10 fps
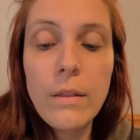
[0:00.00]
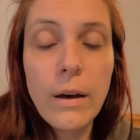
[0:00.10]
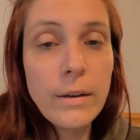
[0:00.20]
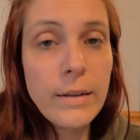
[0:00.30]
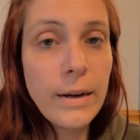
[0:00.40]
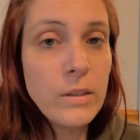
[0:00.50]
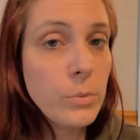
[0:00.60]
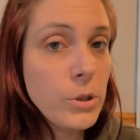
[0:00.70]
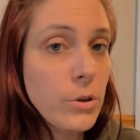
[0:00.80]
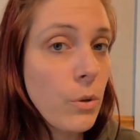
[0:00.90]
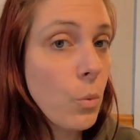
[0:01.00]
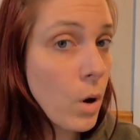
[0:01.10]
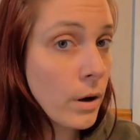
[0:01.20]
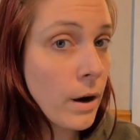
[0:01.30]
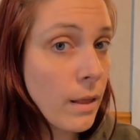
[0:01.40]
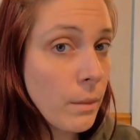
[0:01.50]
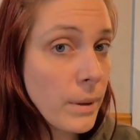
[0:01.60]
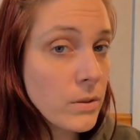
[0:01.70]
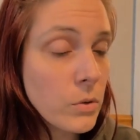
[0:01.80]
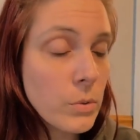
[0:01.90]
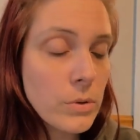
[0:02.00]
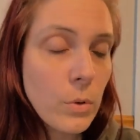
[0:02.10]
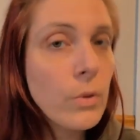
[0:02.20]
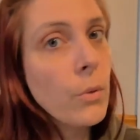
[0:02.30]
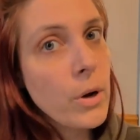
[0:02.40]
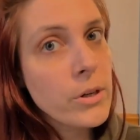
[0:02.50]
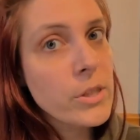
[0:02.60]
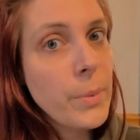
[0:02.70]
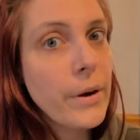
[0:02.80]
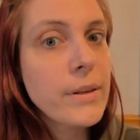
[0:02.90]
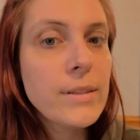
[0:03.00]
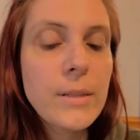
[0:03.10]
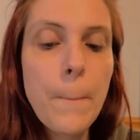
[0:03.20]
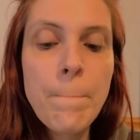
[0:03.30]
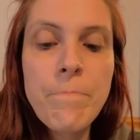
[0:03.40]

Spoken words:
the Undines, which are the water elementals or the water spirits.